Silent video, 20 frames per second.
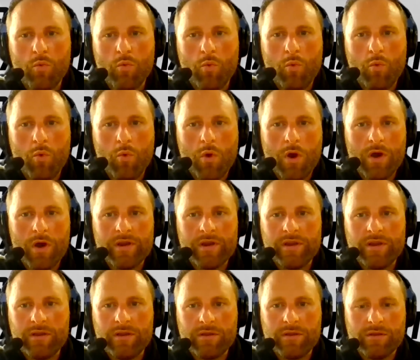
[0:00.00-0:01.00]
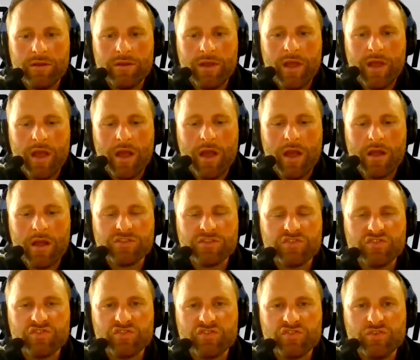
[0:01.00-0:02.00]
one, uh,
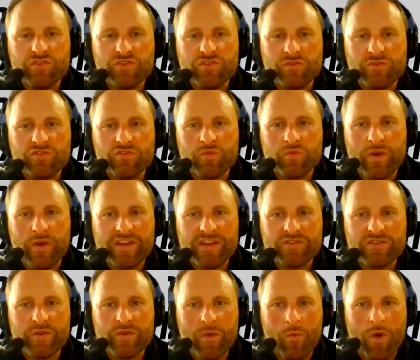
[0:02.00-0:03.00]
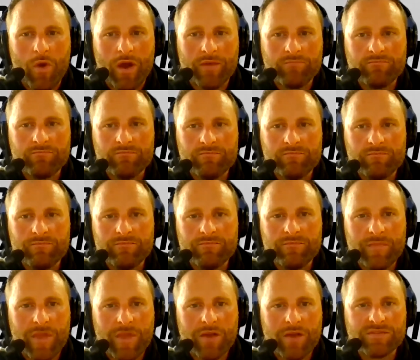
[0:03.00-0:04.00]
to 2021.
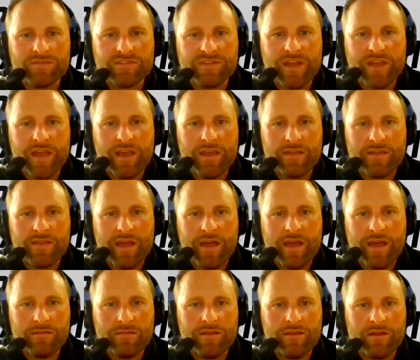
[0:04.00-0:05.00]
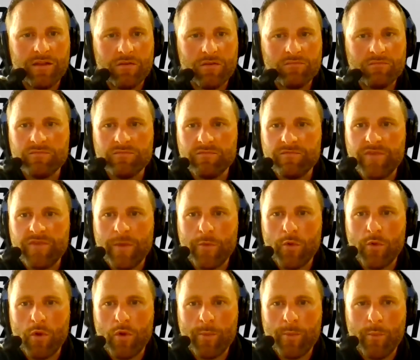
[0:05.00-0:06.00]
I would awesome. say in that you know
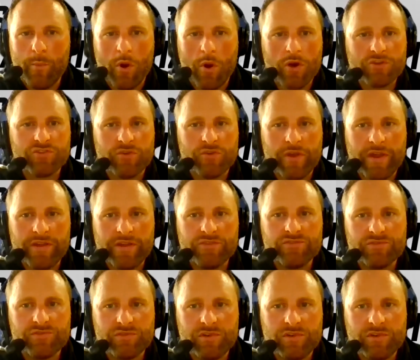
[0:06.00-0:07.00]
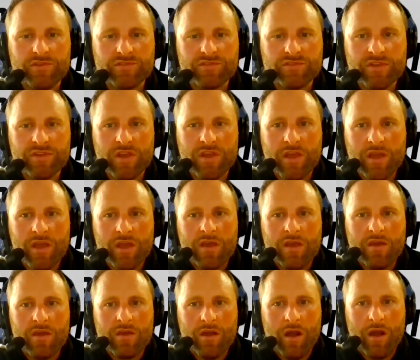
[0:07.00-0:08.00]
February March range is
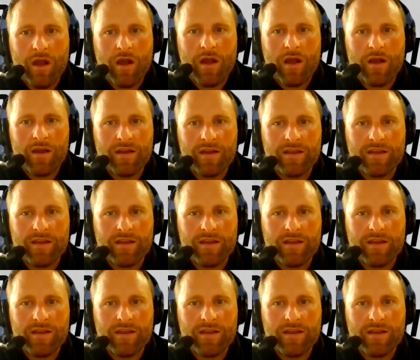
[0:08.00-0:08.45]
uh,